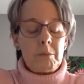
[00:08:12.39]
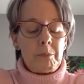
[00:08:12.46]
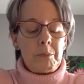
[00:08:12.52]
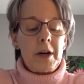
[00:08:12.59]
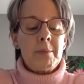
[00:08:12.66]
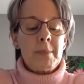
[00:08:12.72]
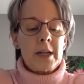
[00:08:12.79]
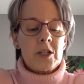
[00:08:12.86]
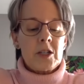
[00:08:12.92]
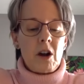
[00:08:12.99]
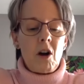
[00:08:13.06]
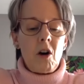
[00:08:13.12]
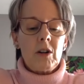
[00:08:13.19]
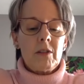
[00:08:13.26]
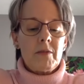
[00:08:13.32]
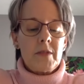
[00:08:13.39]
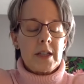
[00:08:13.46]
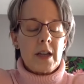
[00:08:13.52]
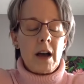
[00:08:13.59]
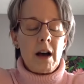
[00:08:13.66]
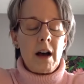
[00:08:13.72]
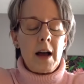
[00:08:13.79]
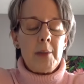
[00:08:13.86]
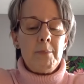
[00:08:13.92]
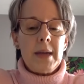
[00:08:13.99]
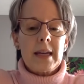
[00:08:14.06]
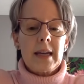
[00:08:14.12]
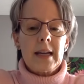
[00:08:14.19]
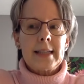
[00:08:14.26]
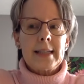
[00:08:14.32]
pretty much all of the time
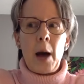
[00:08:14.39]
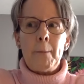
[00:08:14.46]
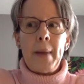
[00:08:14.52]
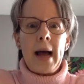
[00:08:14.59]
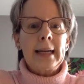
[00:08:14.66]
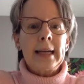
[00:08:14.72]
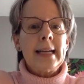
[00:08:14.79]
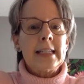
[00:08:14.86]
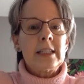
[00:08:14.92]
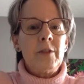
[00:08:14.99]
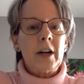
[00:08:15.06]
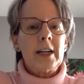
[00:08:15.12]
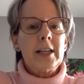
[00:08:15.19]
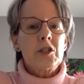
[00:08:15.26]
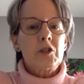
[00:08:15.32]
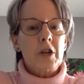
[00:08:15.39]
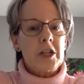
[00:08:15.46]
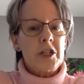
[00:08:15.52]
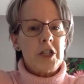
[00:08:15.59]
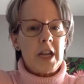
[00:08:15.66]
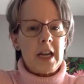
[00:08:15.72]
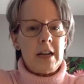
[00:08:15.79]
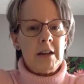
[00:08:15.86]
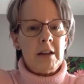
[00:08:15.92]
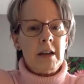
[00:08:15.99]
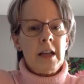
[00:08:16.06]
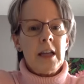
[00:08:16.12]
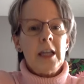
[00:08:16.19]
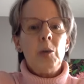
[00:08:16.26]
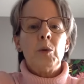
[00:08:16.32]
because alpaca is very stretchy.
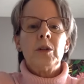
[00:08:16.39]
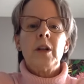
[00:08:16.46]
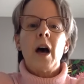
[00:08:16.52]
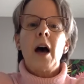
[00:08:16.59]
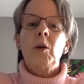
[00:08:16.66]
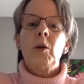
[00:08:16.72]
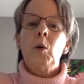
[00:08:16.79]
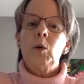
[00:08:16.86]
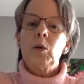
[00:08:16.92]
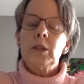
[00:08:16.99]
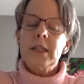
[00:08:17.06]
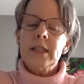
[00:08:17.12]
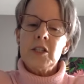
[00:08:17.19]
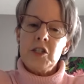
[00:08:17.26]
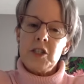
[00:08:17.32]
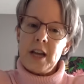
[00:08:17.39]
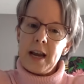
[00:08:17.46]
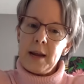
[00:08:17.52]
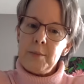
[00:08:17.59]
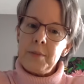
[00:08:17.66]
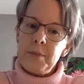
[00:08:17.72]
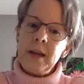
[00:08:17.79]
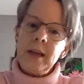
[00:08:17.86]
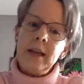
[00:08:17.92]
It will not hold its shape.